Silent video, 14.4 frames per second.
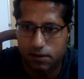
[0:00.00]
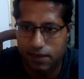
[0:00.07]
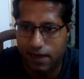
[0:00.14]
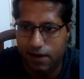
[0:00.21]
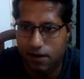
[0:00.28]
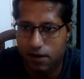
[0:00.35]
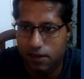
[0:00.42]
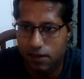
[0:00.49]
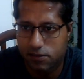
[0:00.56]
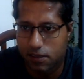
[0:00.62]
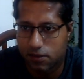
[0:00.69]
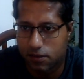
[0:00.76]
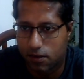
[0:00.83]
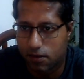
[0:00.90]
10 less
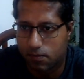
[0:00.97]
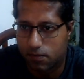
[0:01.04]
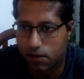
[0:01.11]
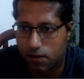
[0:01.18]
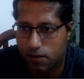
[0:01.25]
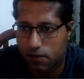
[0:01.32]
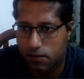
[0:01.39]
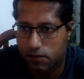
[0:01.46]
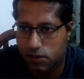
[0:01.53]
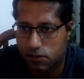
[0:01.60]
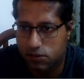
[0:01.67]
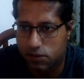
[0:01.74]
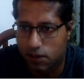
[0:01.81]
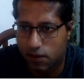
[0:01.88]
than the number,
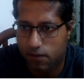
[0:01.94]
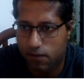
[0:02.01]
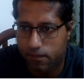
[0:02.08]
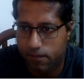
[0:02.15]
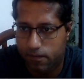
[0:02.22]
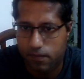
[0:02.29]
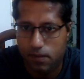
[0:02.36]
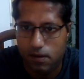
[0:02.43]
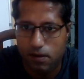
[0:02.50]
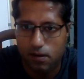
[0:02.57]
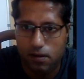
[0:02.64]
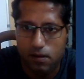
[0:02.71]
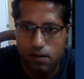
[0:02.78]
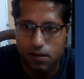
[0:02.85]
this thing,
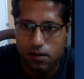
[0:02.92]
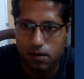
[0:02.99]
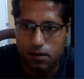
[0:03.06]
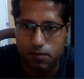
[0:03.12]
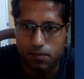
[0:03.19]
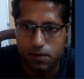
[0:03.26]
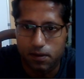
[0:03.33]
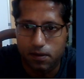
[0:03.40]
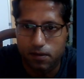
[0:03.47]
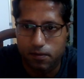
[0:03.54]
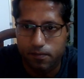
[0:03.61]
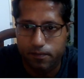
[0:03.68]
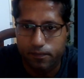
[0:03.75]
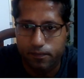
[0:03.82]
let
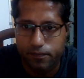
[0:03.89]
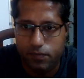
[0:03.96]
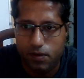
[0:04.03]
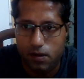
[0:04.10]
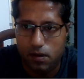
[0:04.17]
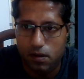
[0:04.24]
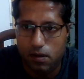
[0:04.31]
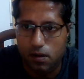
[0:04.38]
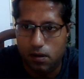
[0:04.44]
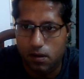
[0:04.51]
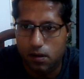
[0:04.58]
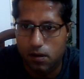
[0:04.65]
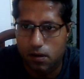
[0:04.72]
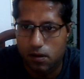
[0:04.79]
me,
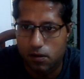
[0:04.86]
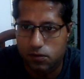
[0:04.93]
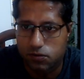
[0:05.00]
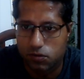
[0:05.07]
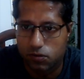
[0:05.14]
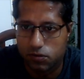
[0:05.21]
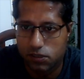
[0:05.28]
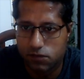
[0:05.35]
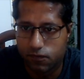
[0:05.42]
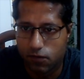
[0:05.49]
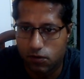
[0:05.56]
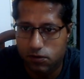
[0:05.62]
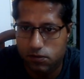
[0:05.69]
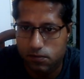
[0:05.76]
so this
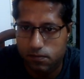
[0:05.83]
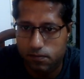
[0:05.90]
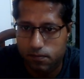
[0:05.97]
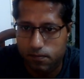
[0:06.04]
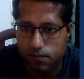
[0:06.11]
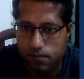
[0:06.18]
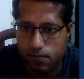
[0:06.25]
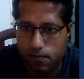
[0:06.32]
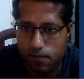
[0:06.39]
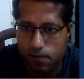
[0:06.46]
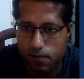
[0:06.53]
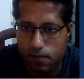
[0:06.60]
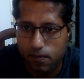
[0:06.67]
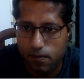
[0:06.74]
was
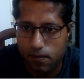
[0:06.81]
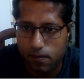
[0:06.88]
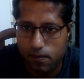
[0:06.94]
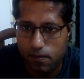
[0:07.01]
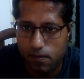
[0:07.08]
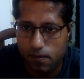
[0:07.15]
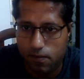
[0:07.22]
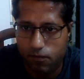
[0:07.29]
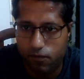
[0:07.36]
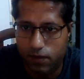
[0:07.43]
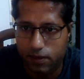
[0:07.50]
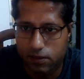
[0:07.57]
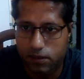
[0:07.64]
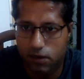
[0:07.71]

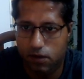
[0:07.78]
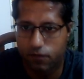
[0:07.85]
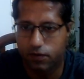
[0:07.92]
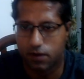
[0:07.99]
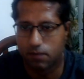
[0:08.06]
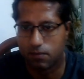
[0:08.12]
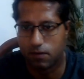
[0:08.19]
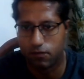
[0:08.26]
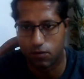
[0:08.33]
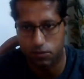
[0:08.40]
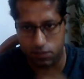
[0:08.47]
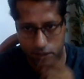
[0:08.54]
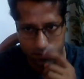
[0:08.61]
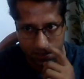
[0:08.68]
1/3 of a number
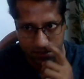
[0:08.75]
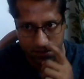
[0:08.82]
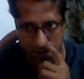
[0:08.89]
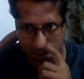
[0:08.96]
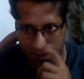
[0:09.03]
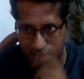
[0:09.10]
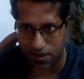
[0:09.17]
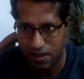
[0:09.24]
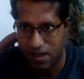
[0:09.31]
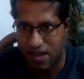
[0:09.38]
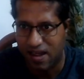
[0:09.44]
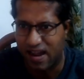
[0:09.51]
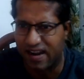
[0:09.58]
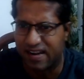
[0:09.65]
was x by 3,
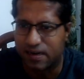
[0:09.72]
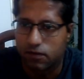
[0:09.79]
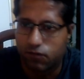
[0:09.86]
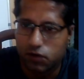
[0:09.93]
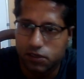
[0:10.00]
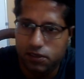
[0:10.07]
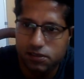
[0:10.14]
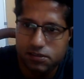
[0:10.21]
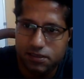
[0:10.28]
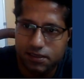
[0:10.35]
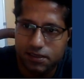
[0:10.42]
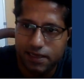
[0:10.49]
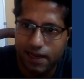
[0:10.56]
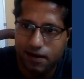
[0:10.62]
and what is
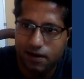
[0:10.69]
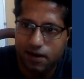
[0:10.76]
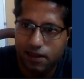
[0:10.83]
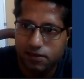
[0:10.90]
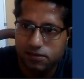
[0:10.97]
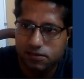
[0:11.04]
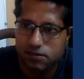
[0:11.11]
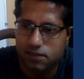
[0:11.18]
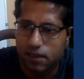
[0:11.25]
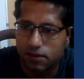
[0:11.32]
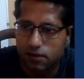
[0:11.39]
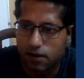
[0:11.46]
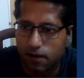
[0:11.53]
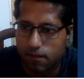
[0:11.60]
10 less
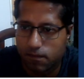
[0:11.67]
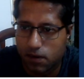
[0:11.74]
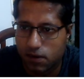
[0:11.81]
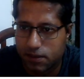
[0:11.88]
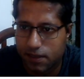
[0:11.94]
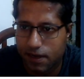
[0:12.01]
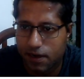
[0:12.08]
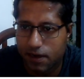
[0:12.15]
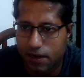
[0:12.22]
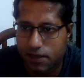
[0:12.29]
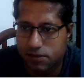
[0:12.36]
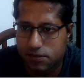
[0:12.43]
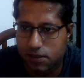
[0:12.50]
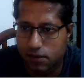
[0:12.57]
than the number? 10
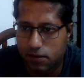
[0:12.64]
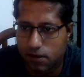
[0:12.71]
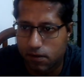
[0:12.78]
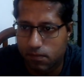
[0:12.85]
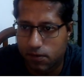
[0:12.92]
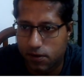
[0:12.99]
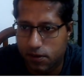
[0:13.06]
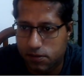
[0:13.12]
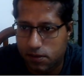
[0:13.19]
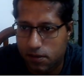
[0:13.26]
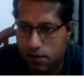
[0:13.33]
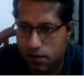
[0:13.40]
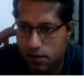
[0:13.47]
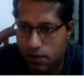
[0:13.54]
less than the number is
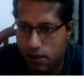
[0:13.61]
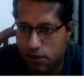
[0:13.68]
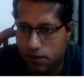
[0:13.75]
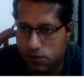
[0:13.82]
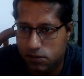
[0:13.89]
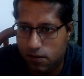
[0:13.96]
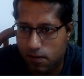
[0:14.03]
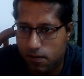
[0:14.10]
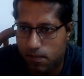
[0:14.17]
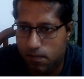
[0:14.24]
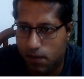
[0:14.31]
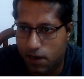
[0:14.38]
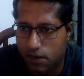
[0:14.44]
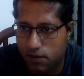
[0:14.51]
x
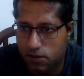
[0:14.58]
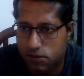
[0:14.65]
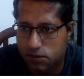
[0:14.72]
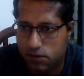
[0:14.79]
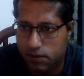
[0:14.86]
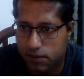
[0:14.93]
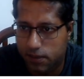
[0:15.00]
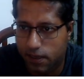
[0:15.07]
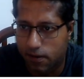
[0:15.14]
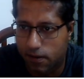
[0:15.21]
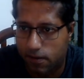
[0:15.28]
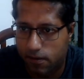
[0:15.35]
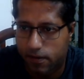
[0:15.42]
minus 10.